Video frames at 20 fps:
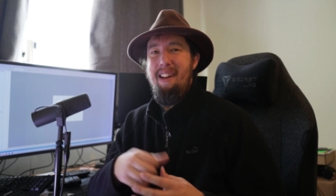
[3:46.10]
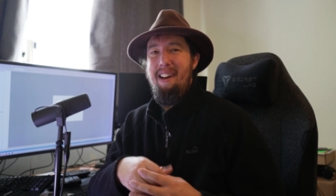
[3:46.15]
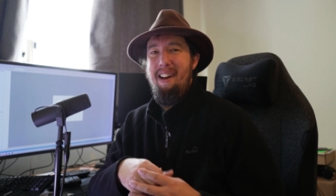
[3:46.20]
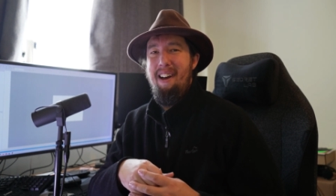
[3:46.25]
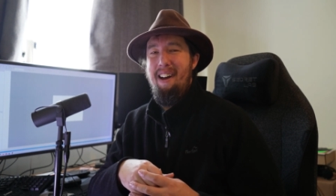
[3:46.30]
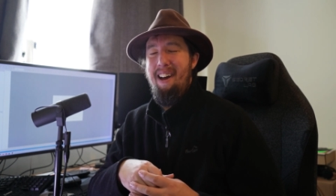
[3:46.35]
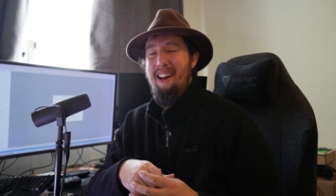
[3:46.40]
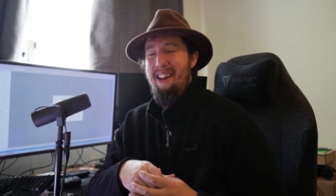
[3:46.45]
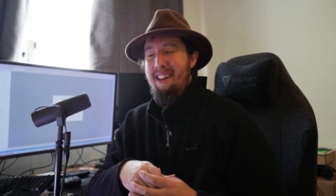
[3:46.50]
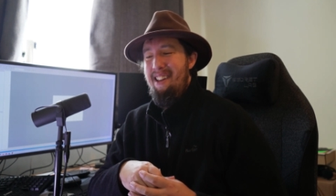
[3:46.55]

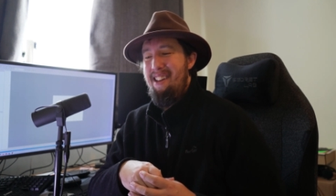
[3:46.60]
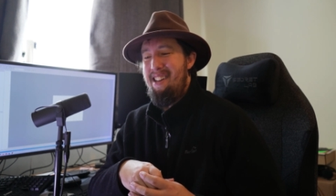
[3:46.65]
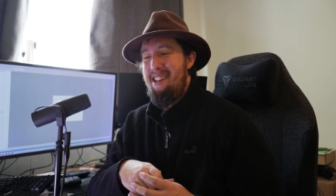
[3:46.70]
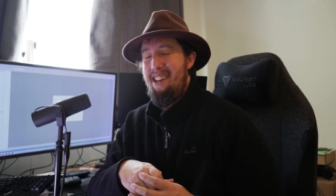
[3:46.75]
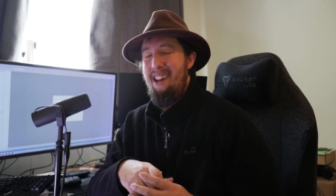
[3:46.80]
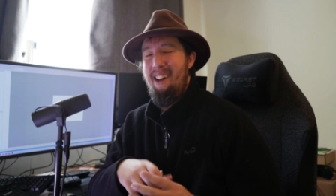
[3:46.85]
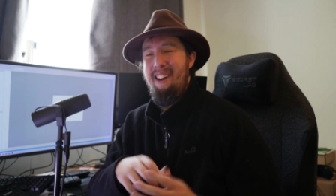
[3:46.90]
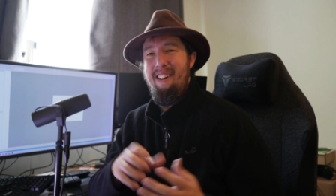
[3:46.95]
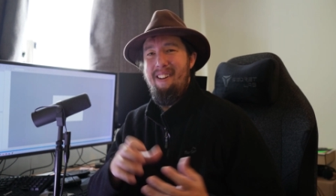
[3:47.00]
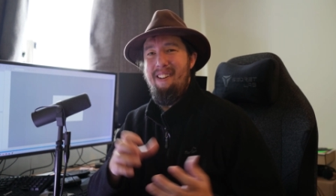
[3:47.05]
Uh,
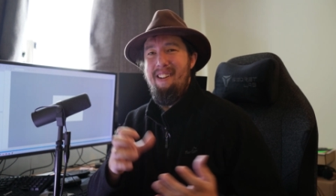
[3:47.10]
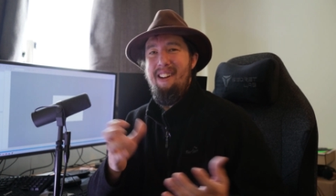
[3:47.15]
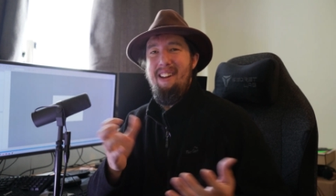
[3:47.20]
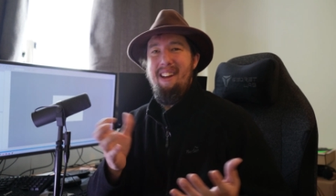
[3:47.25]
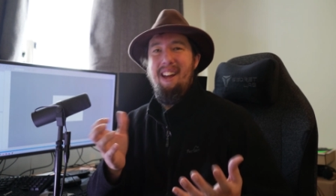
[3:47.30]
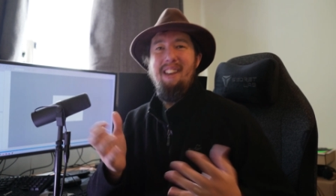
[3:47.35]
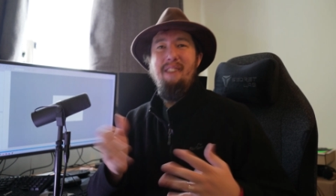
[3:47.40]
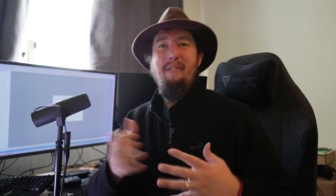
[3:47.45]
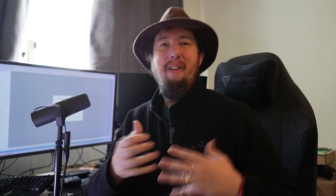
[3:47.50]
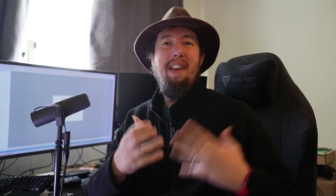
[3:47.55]
so,
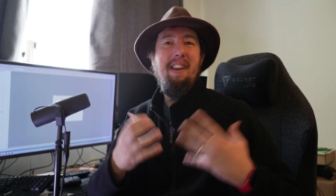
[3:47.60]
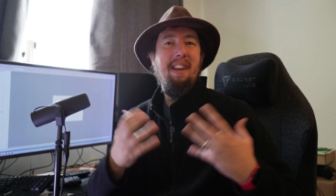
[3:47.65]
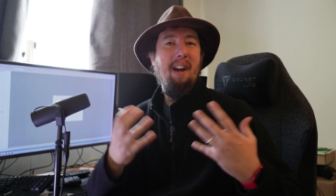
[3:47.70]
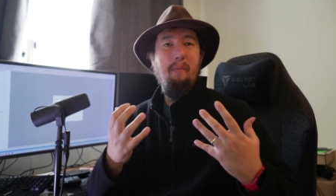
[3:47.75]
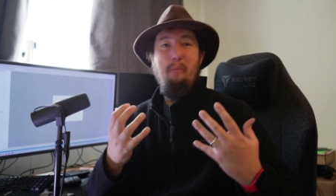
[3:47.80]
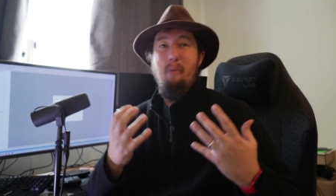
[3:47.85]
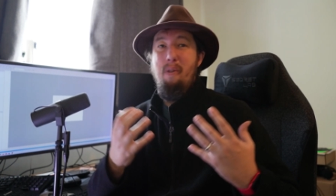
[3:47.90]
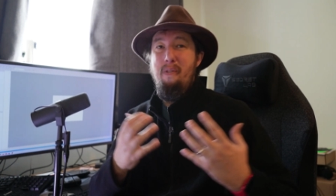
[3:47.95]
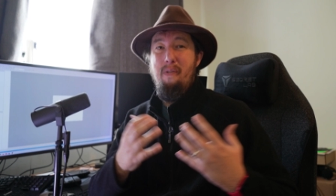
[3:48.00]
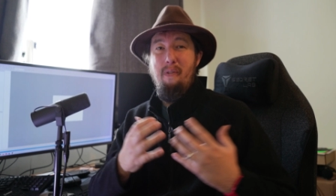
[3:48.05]
and you end
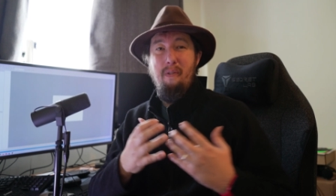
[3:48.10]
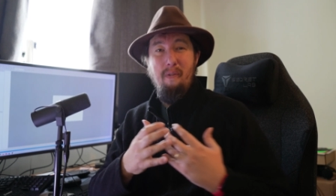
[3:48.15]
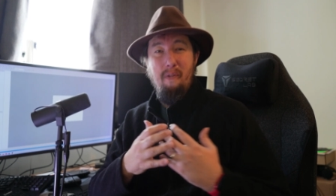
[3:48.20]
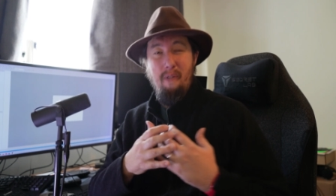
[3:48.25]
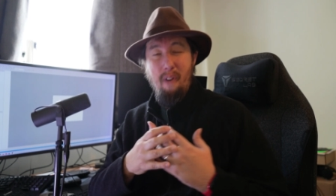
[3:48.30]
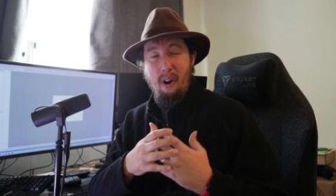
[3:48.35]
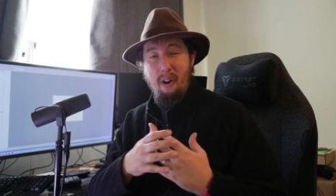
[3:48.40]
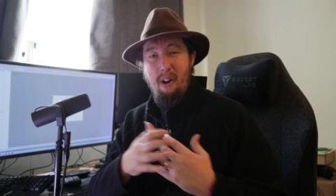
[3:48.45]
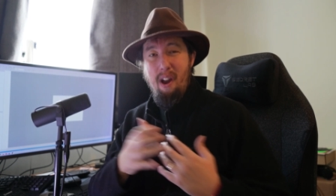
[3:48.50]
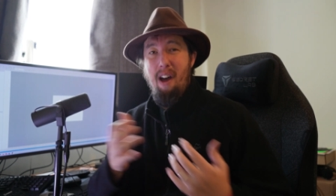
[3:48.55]
up with
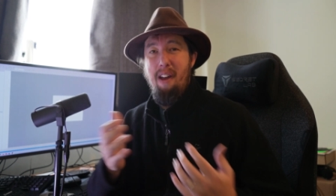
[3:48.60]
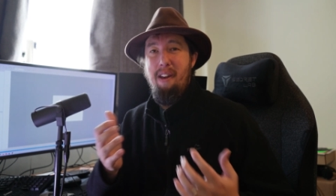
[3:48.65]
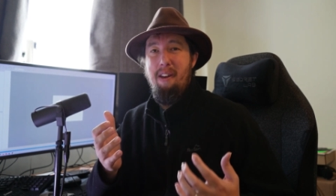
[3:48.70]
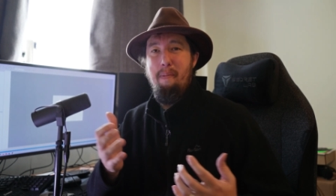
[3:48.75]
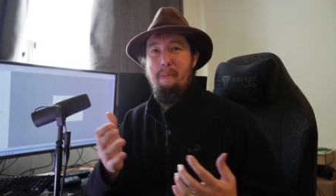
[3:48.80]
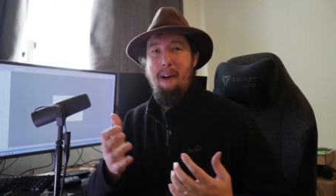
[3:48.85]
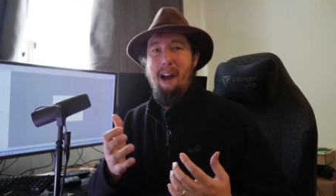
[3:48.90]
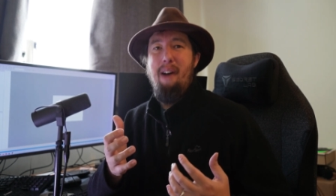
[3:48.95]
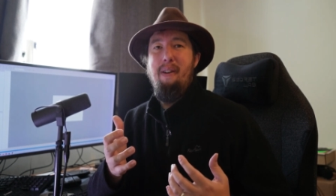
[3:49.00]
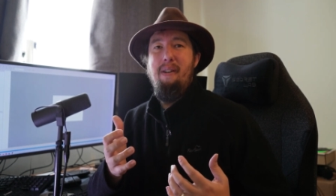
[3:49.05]
very
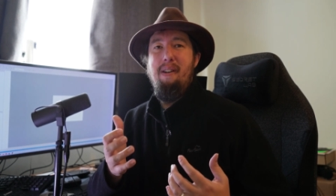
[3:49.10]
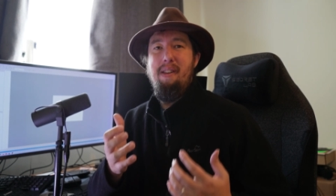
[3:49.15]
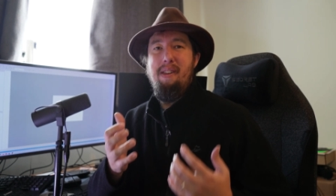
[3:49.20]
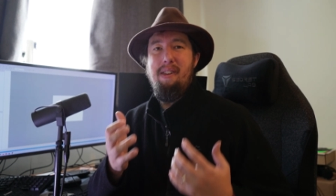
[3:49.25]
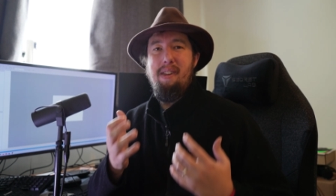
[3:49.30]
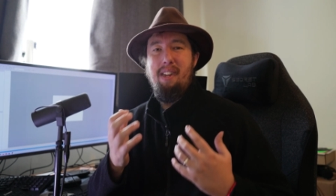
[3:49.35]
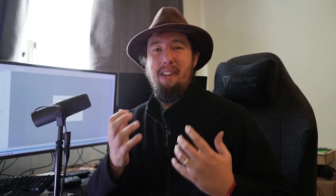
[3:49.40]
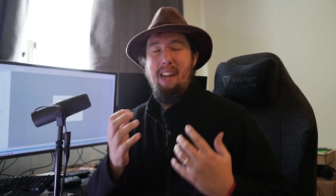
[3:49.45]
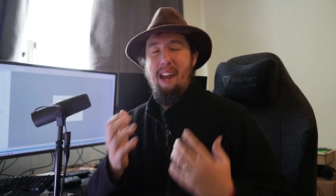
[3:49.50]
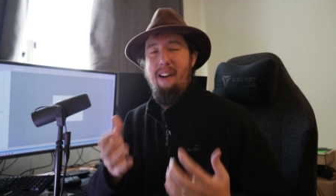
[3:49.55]

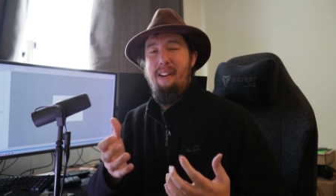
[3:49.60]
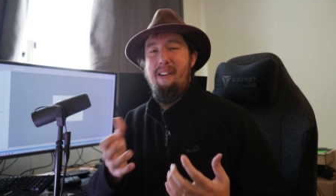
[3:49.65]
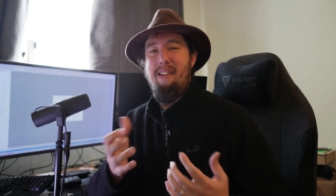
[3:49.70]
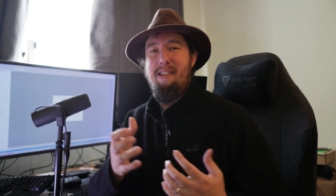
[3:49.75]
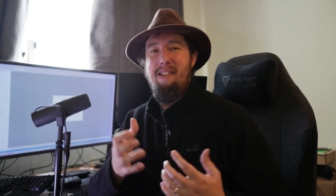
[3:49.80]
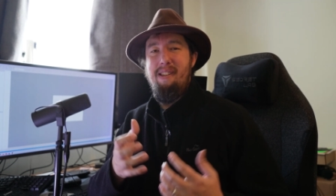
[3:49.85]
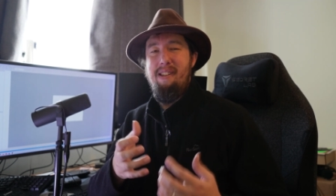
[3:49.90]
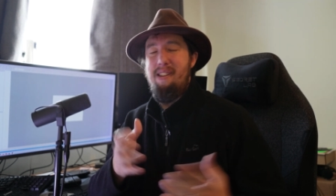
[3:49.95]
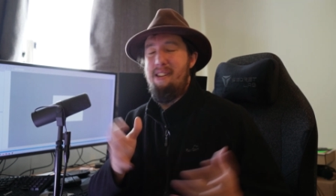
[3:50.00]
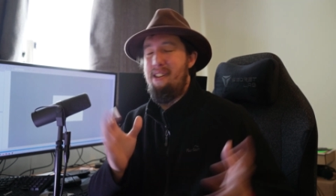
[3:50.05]
underpowered
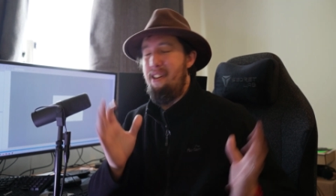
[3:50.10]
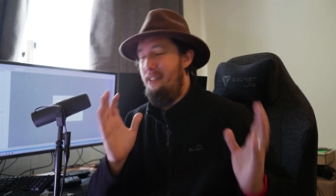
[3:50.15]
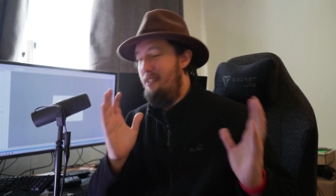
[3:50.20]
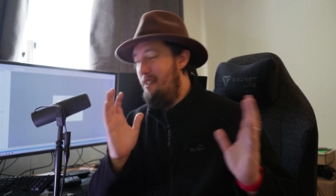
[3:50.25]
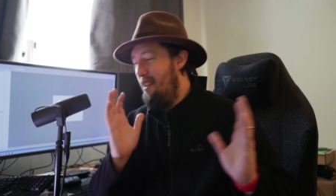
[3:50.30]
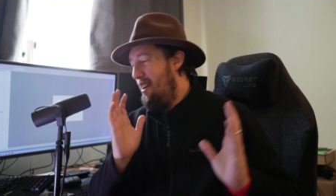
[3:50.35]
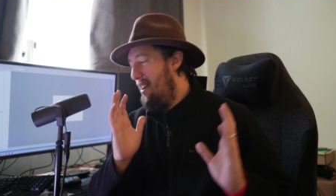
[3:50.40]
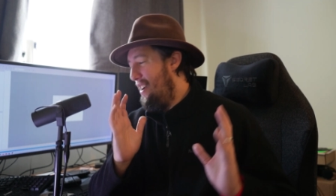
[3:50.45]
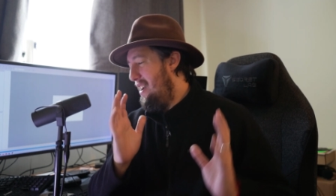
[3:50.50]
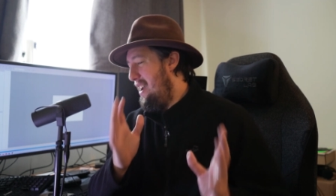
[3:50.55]
characters, so
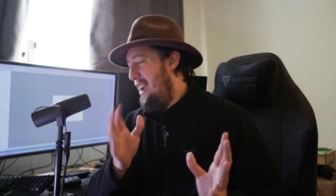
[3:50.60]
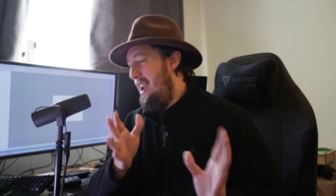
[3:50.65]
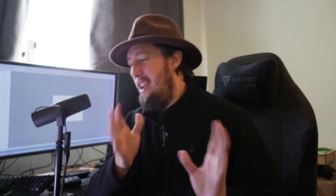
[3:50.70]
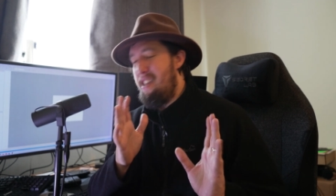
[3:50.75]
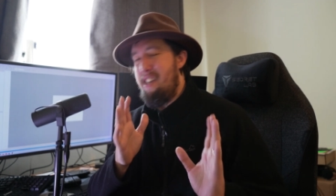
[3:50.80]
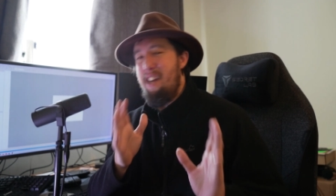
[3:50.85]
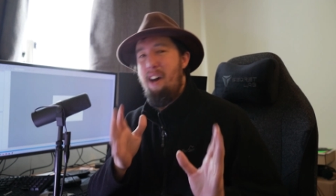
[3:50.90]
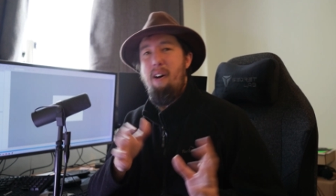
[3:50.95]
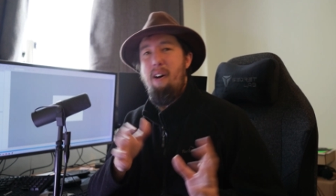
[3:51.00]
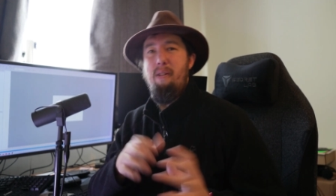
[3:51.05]

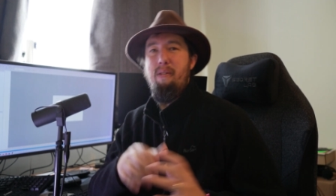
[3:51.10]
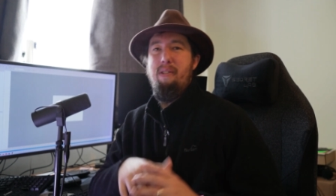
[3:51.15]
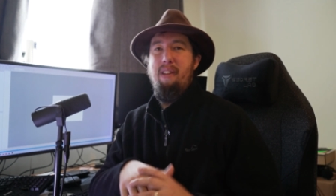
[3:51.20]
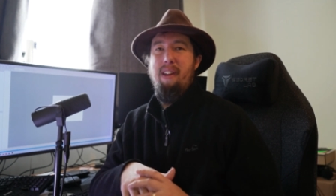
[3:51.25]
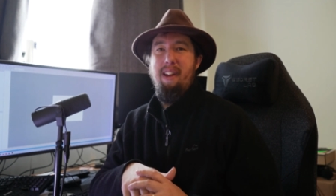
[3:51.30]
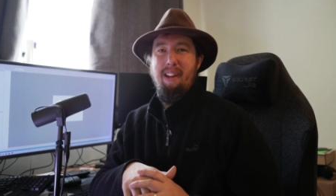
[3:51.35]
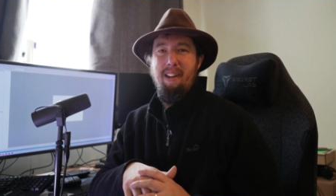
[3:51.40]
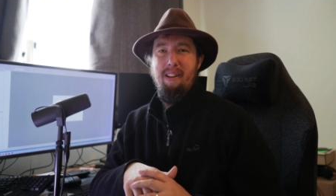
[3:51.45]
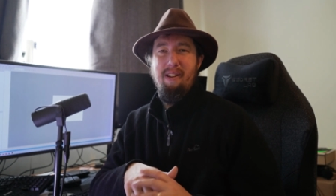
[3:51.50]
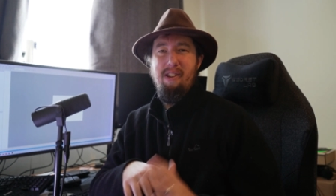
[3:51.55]
it's a whole
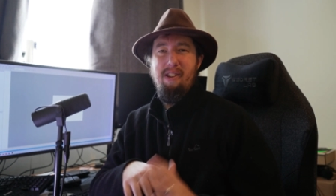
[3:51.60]
thing.